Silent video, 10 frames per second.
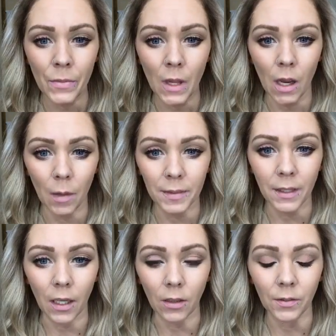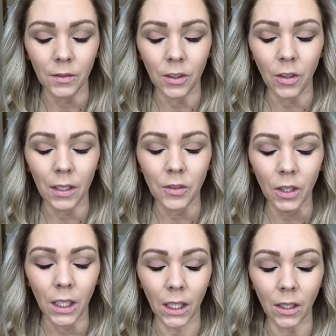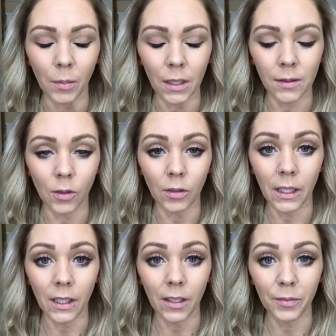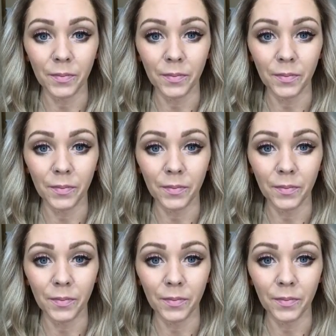Upscale. You guys are killing my soul right now.